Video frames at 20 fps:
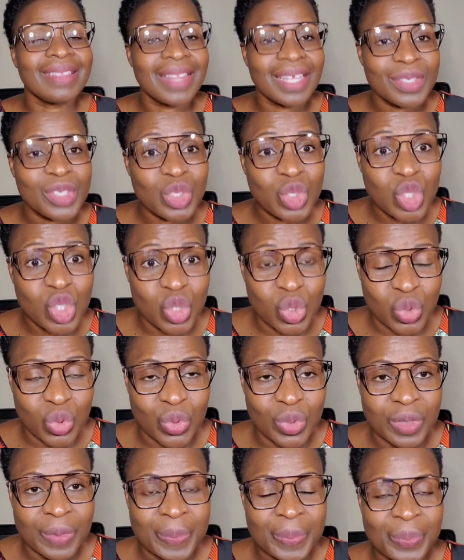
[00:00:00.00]
this
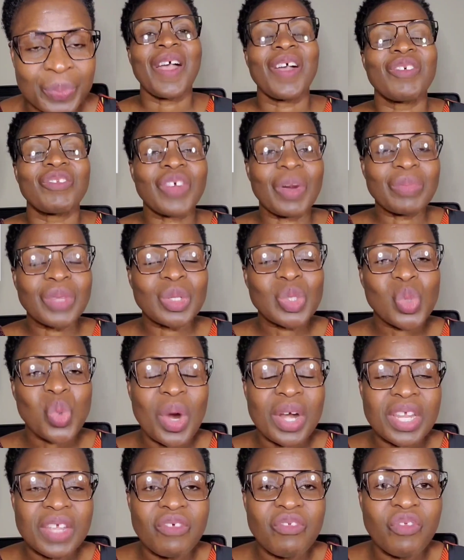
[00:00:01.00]
June, from the
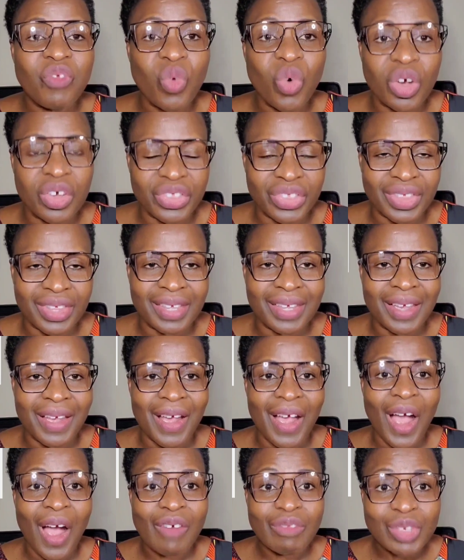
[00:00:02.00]
24th
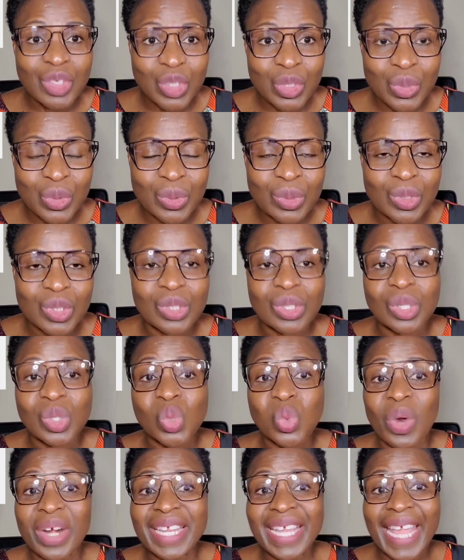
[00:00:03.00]
of June to the
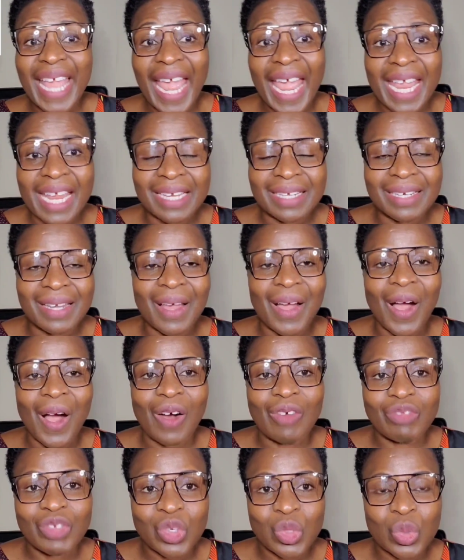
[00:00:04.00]
28th
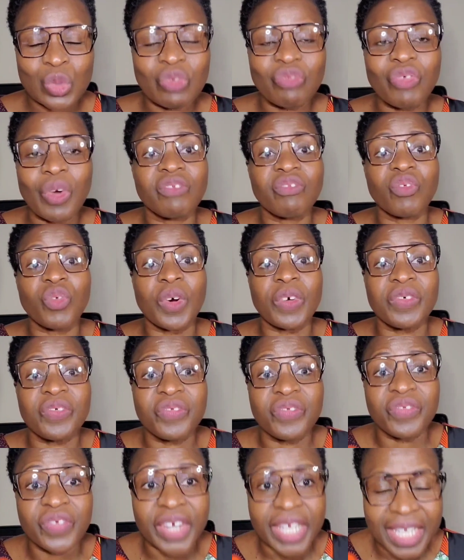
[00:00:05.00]
of June, for
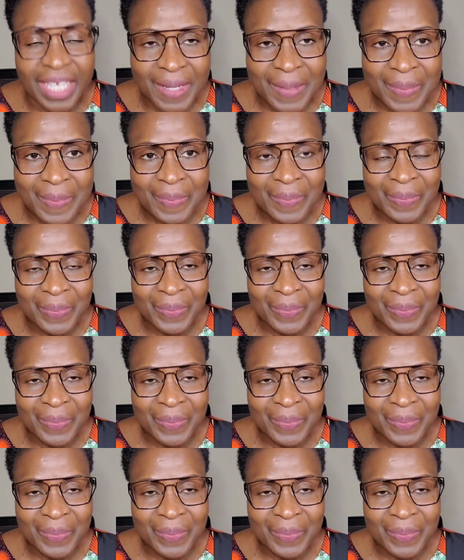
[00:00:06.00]
free.